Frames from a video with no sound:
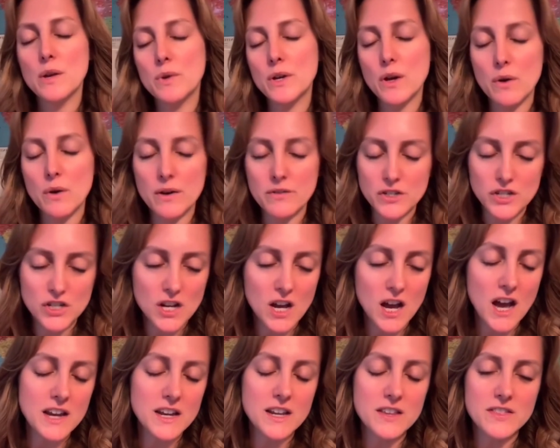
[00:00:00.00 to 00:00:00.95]
We go have a
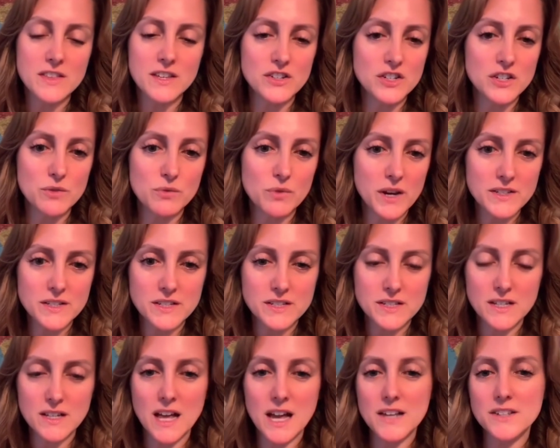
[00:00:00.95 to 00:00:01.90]
shot, and then she raises
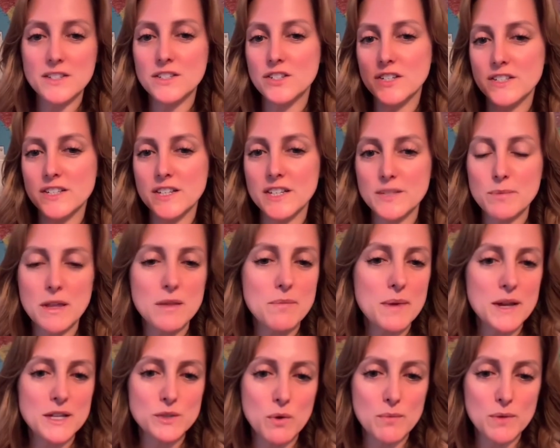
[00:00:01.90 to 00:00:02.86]
the glass and she says, may the
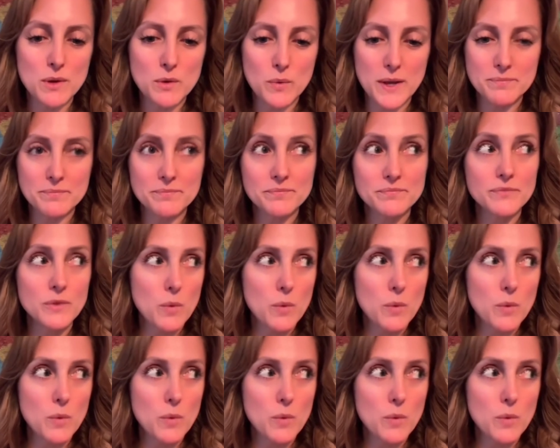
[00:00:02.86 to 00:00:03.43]
best woman win.